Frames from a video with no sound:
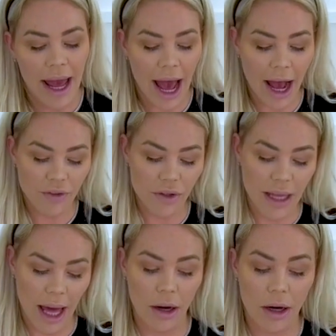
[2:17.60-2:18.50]
After
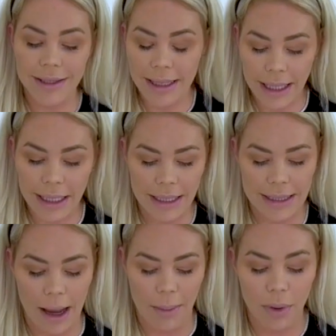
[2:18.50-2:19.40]
that, our second
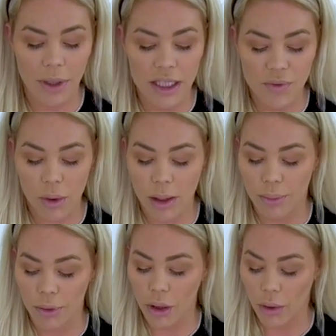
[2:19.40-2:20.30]
example is for a
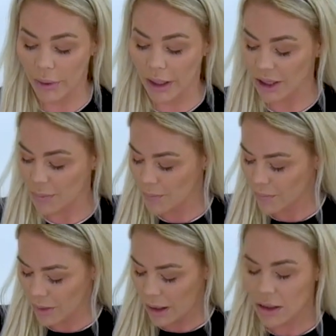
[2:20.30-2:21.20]
brewery.
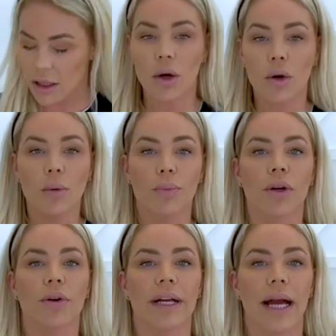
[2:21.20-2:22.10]
The local
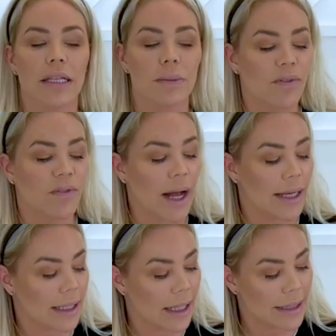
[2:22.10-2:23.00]
brewery has
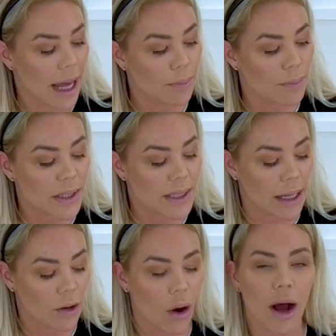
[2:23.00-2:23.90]
provided a
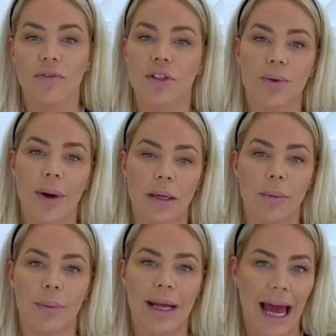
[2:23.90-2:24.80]
10% off to
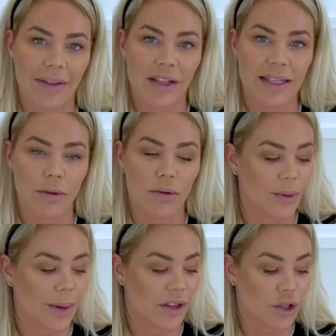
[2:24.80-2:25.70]
anyone we hand this out
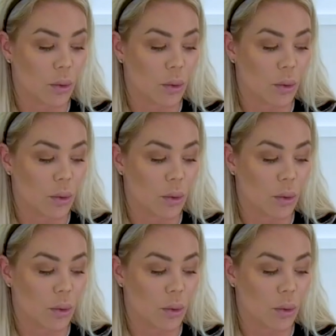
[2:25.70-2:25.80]
to at the